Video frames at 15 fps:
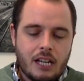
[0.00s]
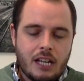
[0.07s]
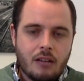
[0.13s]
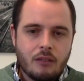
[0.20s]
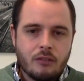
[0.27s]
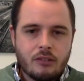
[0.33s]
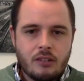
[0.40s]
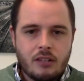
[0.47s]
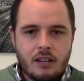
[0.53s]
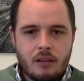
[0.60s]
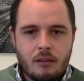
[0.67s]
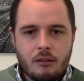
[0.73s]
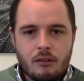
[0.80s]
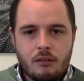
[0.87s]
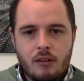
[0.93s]
helps create
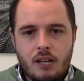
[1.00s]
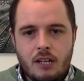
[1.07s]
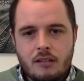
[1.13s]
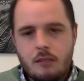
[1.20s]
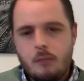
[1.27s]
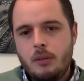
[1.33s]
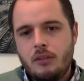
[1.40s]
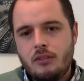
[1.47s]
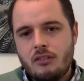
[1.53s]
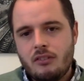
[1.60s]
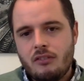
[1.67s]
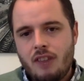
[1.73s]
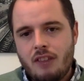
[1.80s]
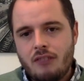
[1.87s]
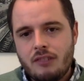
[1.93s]
a greater picture
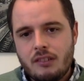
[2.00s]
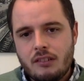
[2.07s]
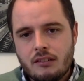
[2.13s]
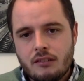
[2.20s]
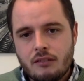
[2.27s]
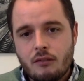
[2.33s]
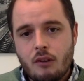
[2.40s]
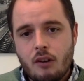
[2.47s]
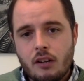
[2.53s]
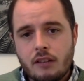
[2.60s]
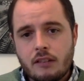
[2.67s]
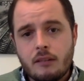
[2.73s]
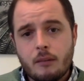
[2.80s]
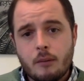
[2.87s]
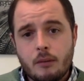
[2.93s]
of evidence of why
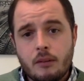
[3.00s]
someone